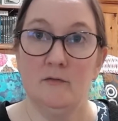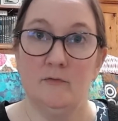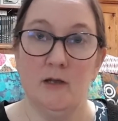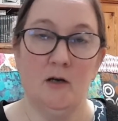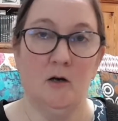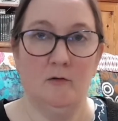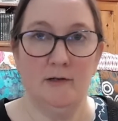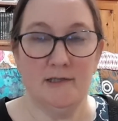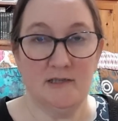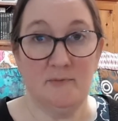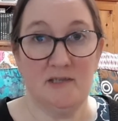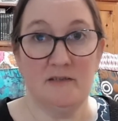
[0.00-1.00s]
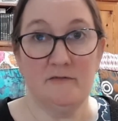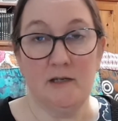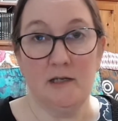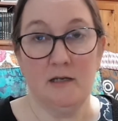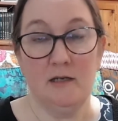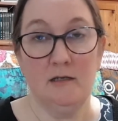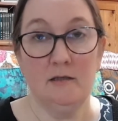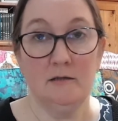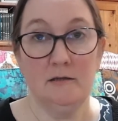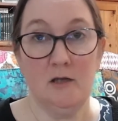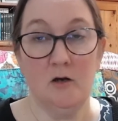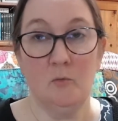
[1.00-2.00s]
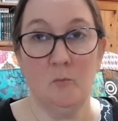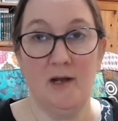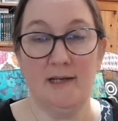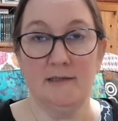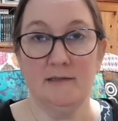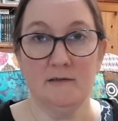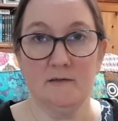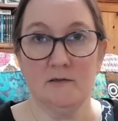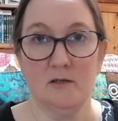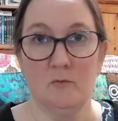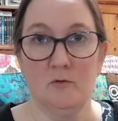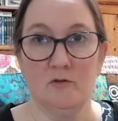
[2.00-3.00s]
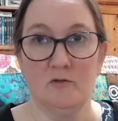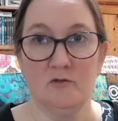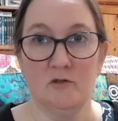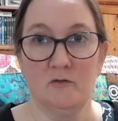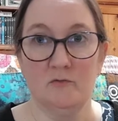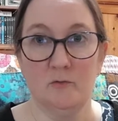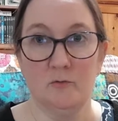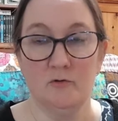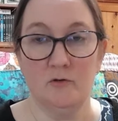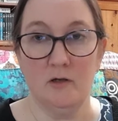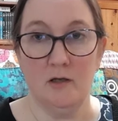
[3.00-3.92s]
They are in specific yarn weights and so on and so forth,